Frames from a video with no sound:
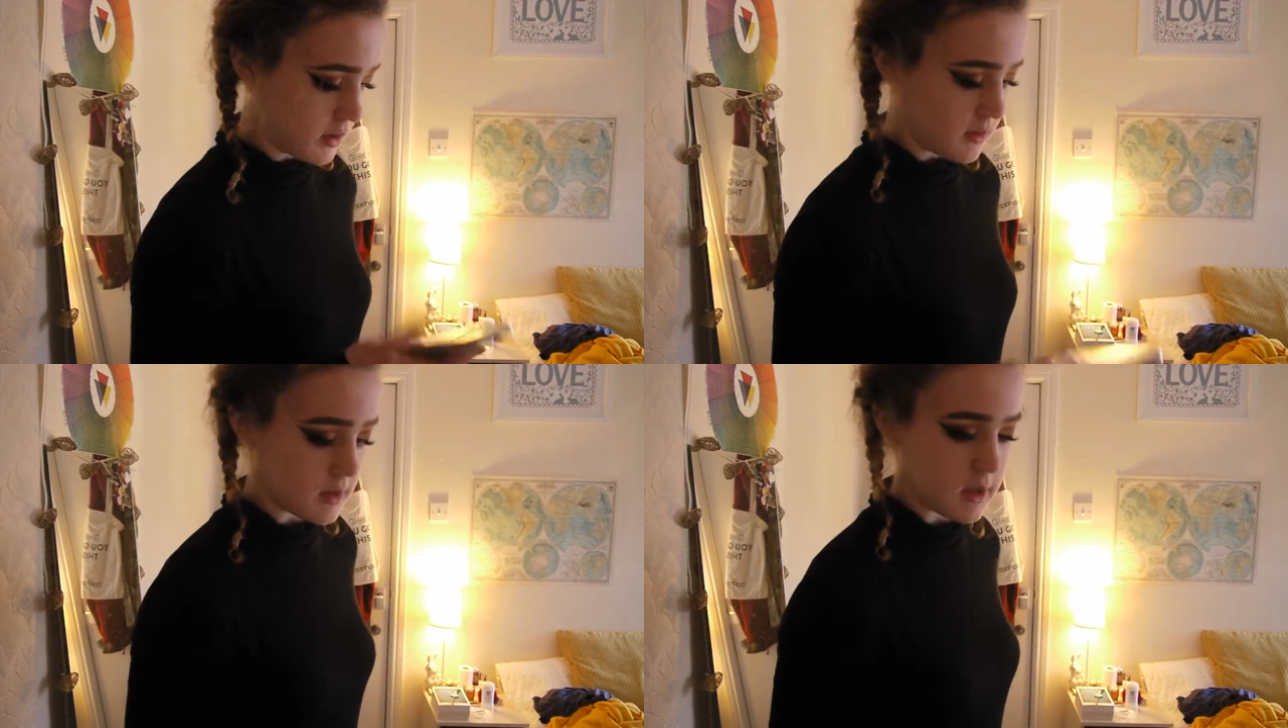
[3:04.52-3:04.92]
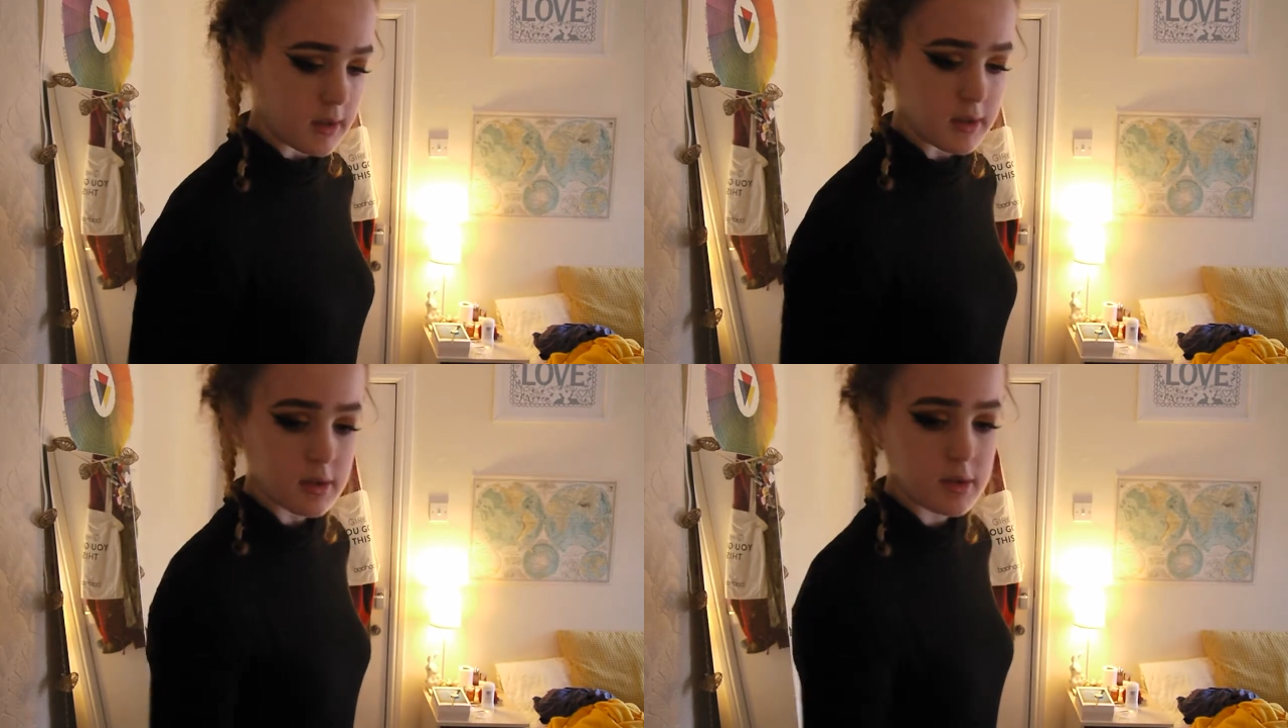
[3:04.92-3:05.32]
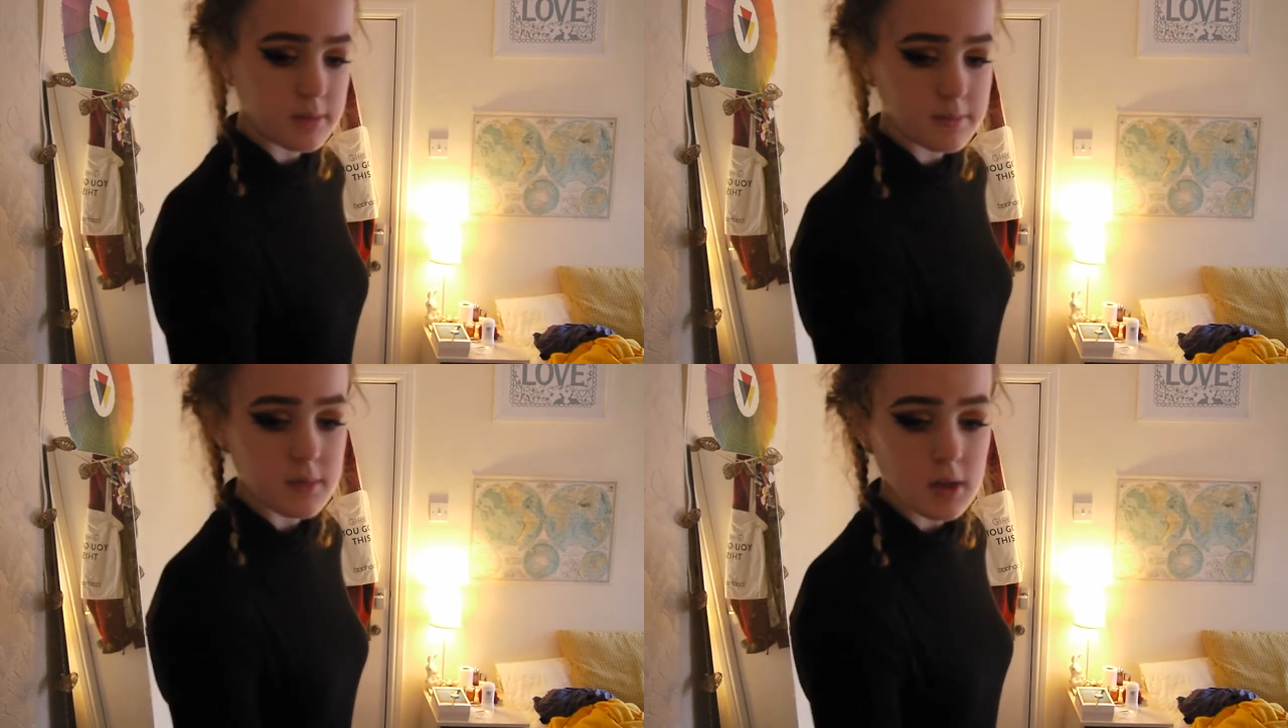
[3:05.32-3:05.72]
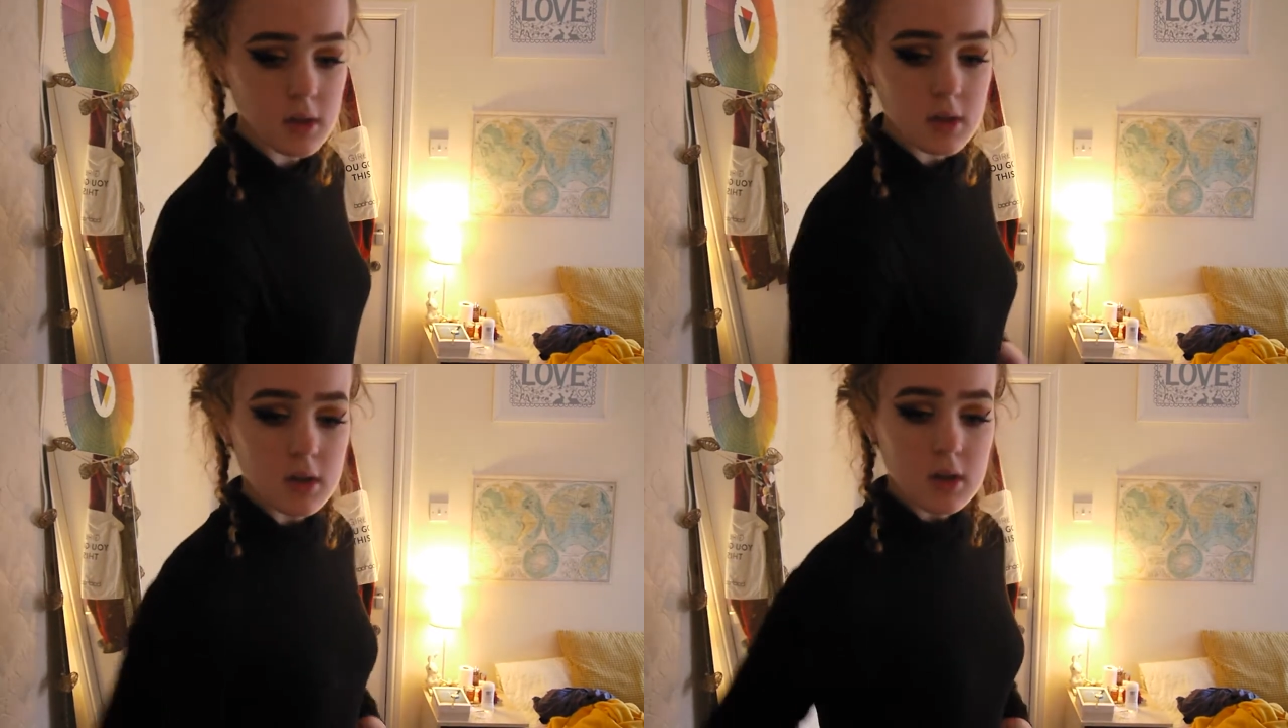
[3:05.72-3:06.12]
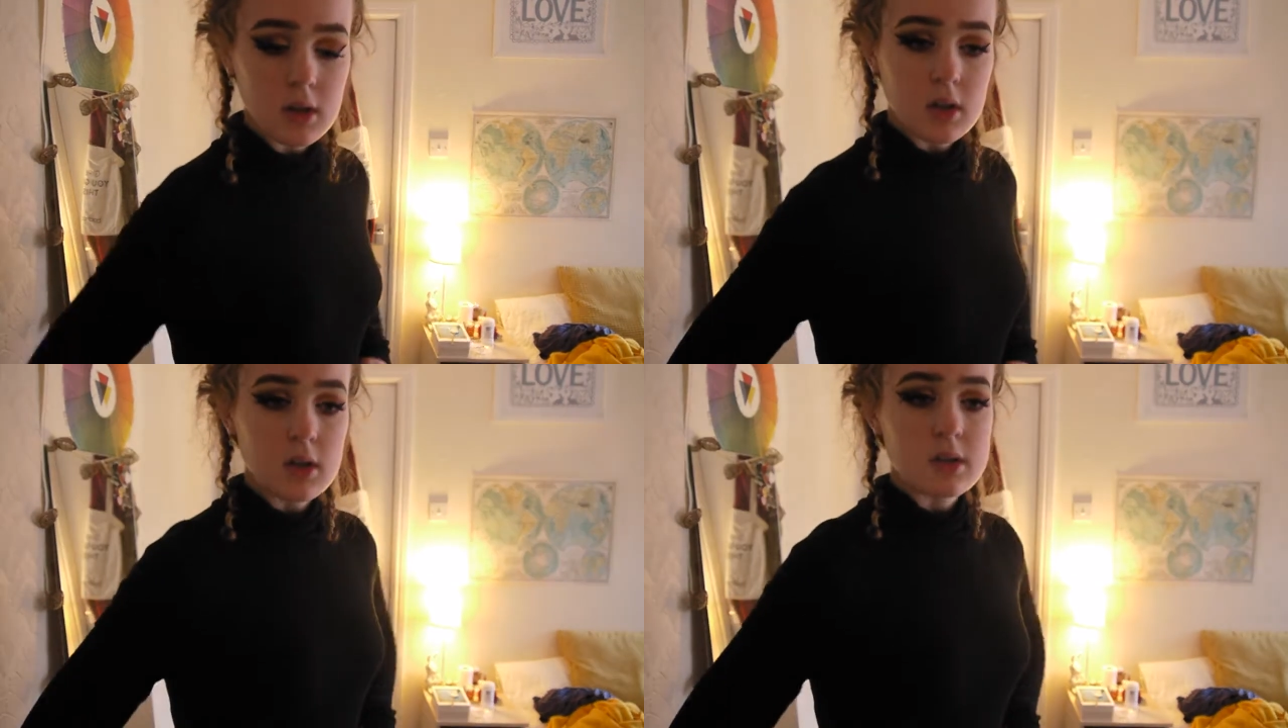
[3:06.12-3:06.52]
in like
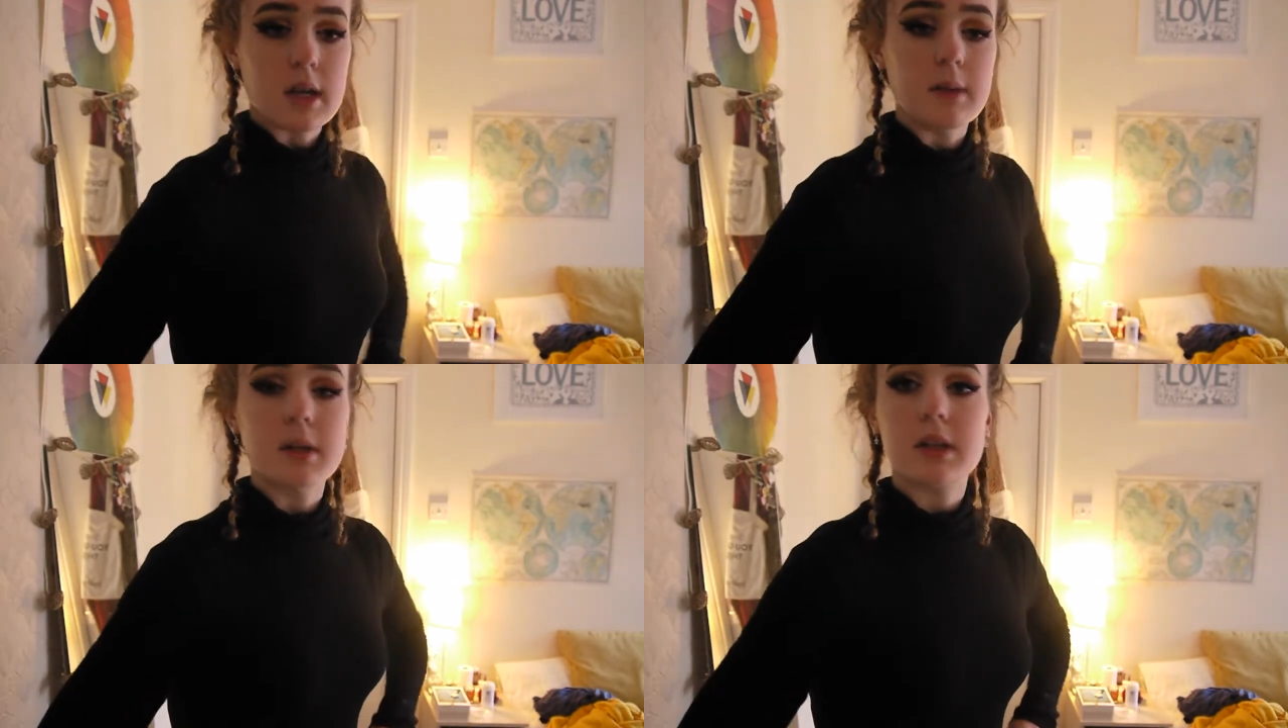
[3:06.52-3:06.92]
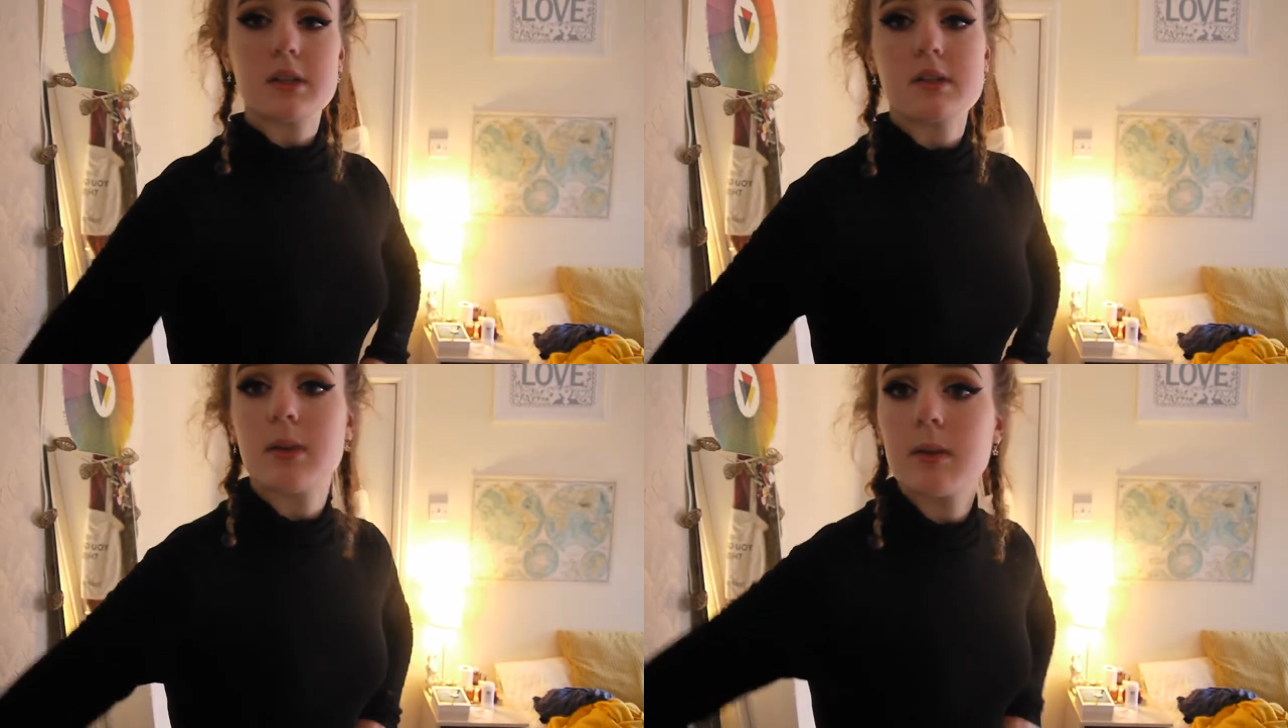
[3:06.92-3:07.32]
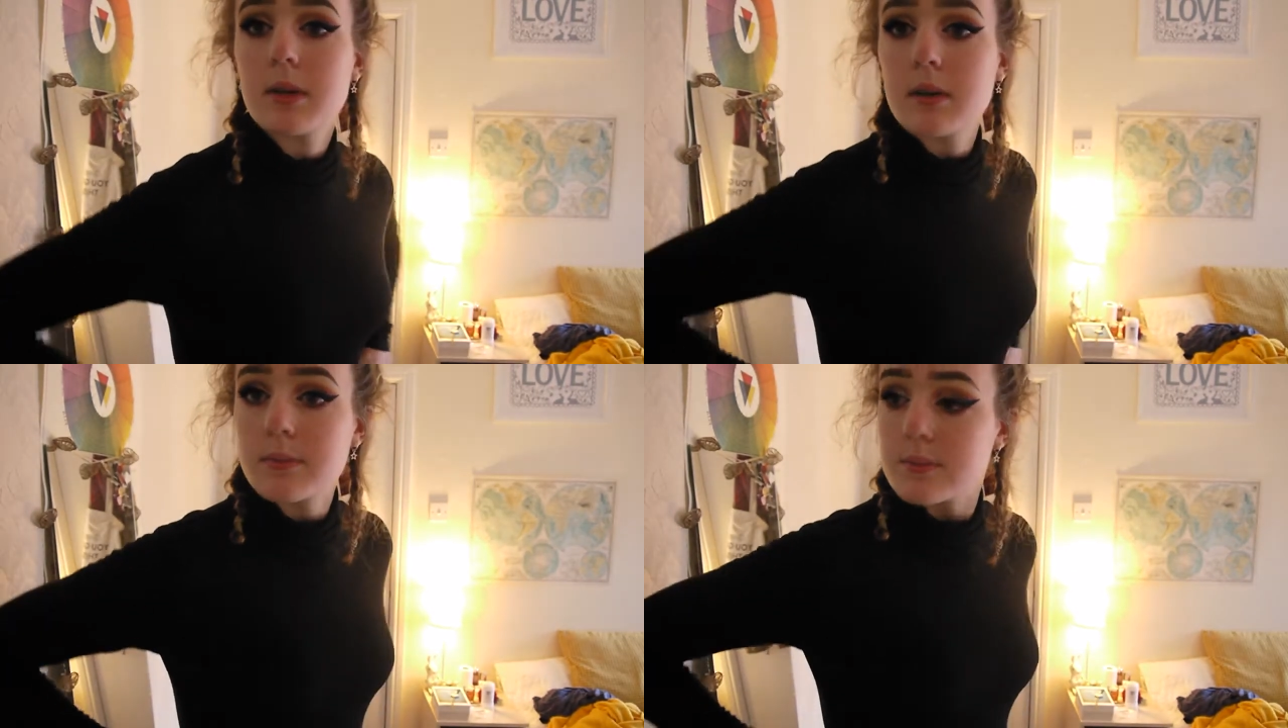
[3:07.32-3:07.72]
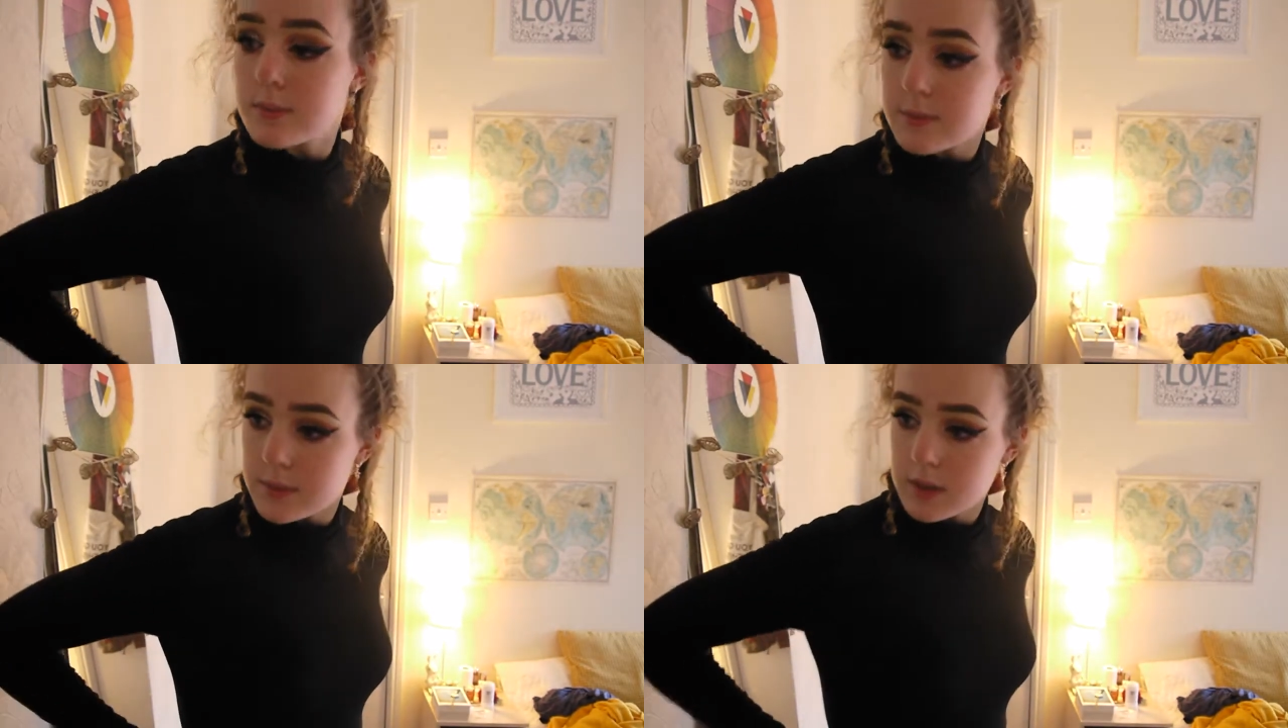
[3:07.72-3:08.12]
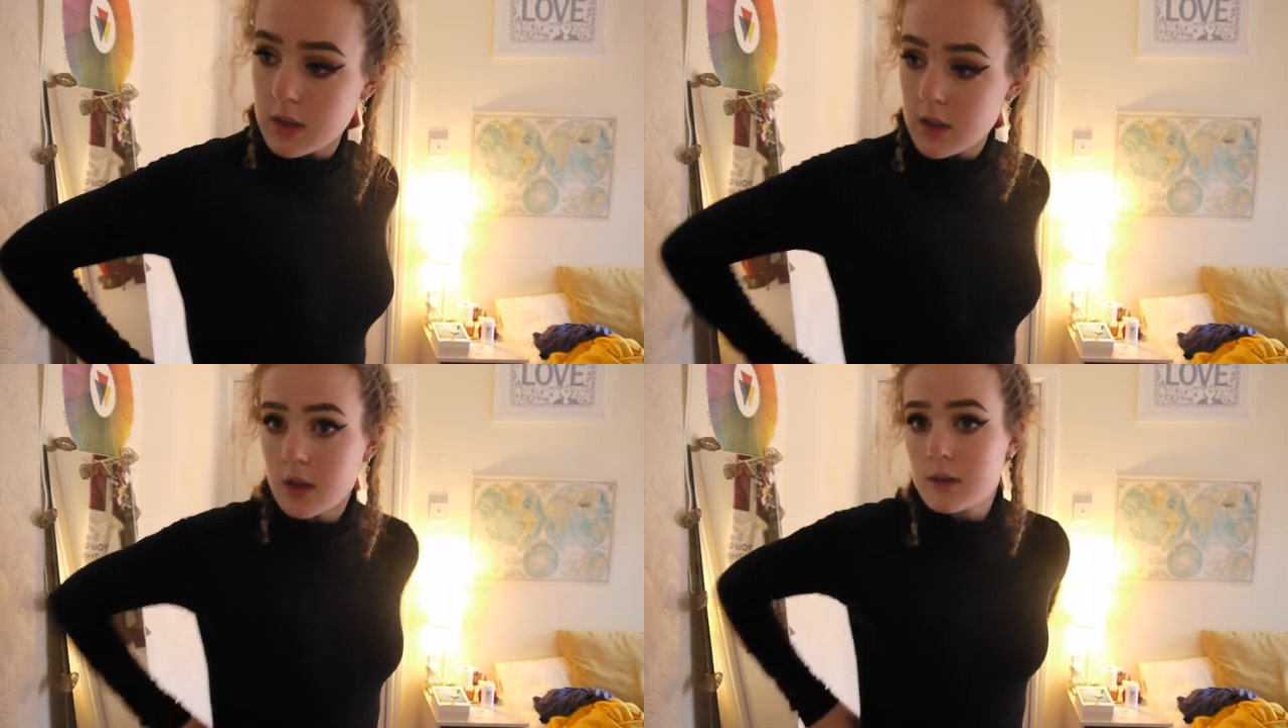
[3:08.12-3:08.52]
10 minutes maybe, so
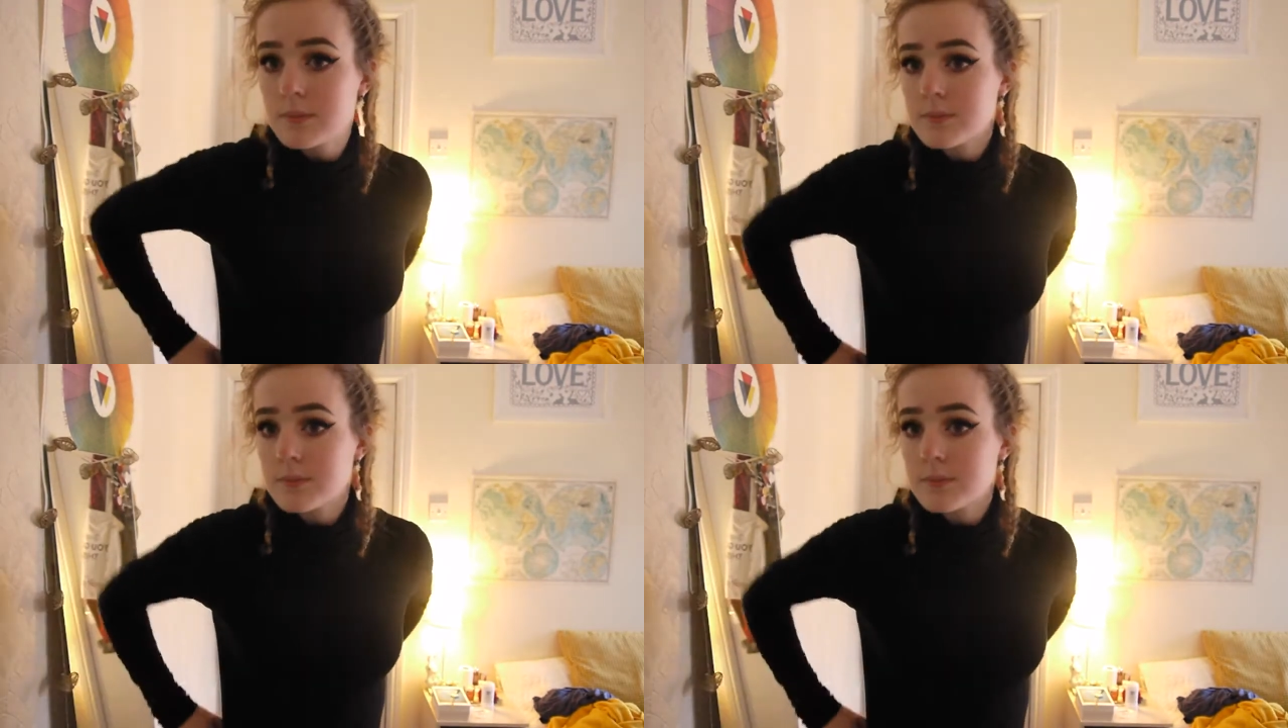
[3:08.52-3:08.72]
yeah.